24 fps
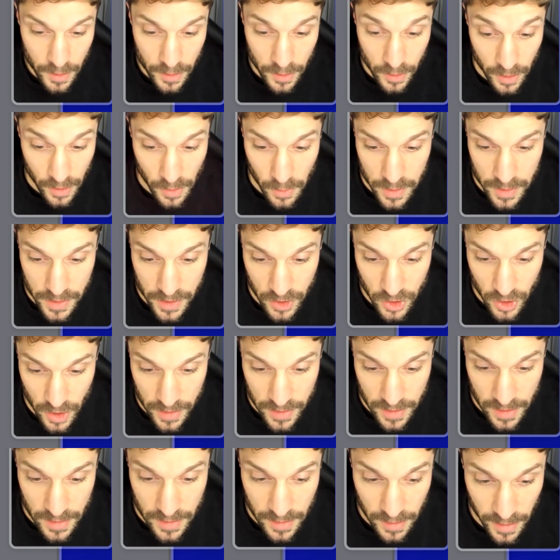You can always
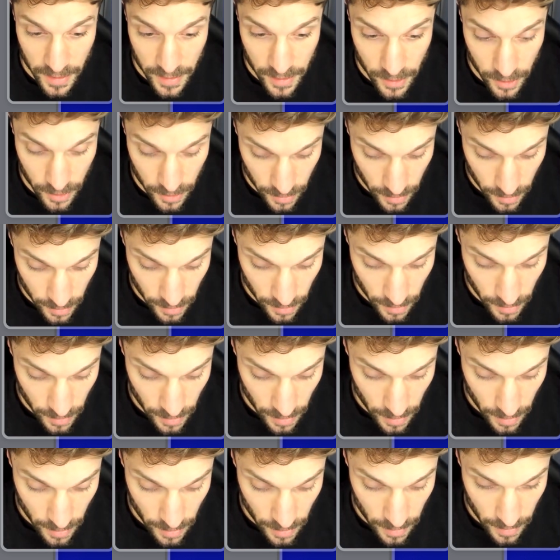adjust this later.
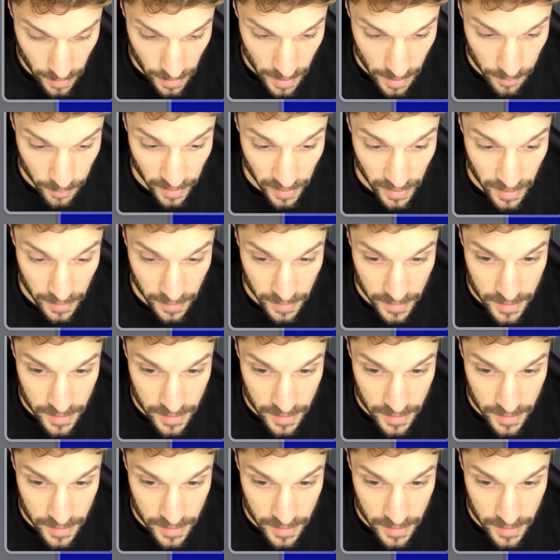And we're going to hit